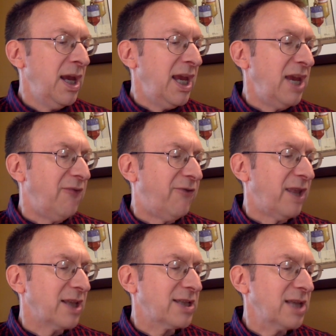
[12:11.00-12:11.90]
He
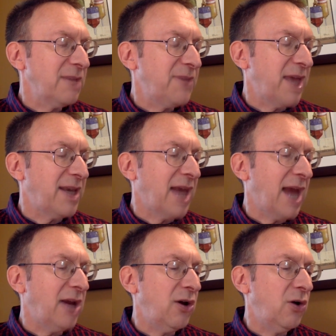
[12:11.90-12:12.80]
fell asleep that
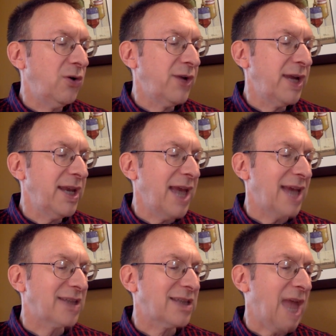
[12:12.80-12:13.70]
night, holding it
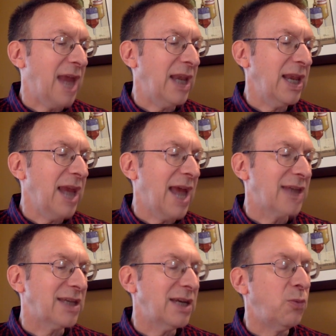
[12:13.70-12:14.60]
as tightly
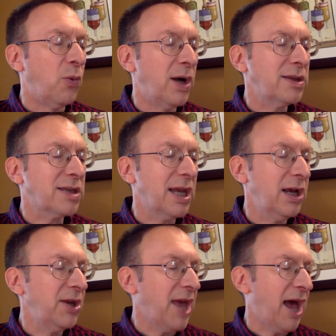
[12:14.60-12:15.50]
as he'd once
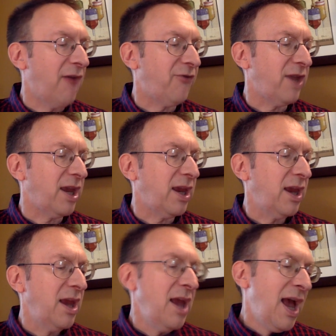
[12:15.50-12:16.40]
held Alfie.
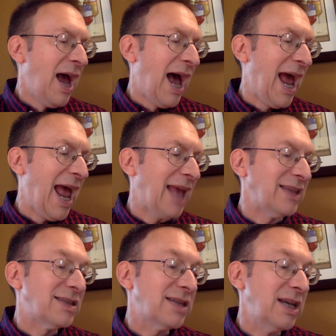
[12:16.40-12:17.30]
I
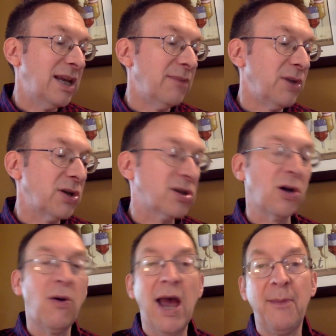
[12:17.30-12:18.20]
hadn't seen him look
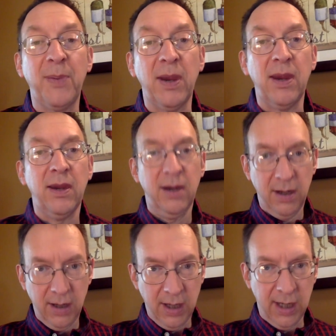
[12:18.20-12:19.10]
so happy
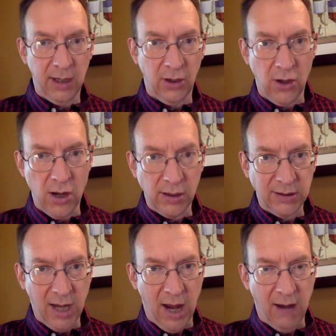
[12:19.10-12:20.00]
in a long
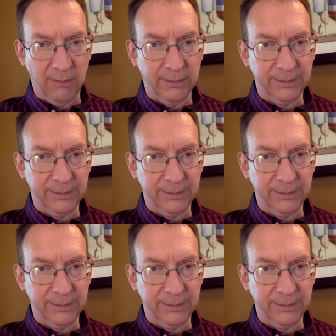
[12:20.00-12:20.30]
time.